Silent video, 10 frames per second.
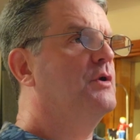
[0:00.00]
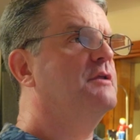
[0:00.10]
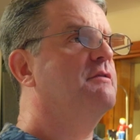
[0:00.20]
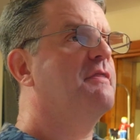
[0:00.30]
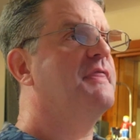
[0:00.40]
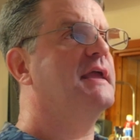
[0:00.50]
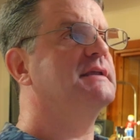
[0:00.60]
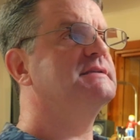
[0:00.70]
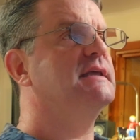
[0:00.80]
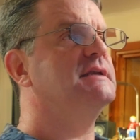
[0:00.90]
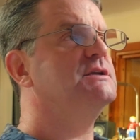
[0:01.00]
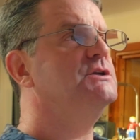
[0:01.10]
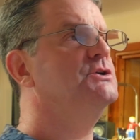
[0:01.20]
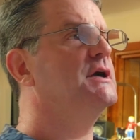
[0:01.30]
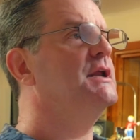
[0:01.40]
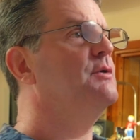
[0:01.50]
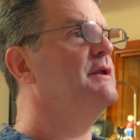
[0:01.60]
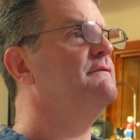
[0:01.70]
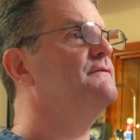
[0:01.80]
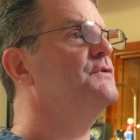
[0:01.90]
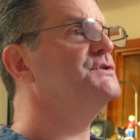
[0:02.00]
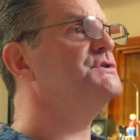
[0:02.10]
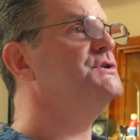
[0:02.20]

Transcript: One of the things that you're going to want to first